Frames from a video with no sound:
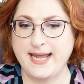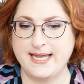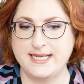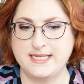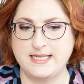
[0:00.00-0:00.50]

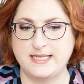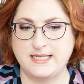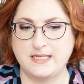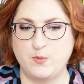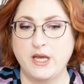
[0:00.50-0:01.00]

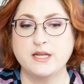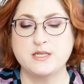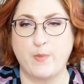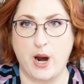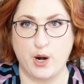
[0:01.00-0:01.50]
is being
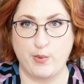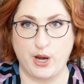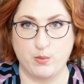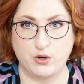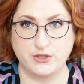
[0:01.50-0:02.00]
inspired by
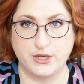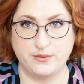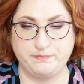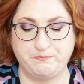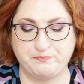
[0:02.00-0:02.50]
a
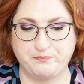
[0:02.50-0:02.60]
person